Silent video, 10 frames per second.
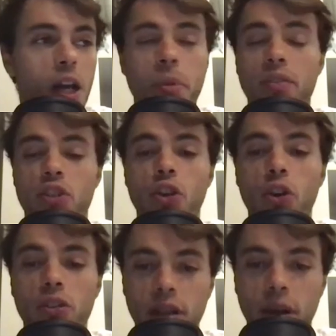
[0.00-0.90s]
A bit of a
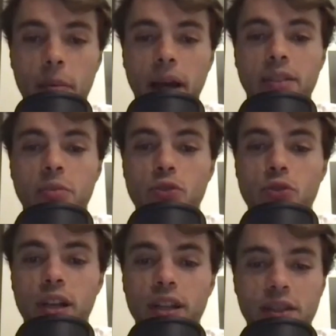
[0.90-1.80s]
shock to come back to
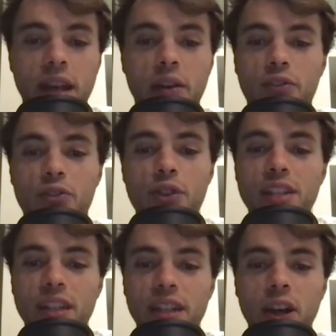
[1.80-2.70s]
Madrid. It's now
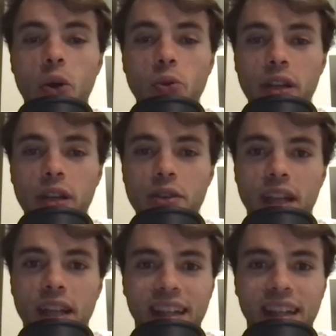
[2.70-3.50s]
freezing cold here, isn't it?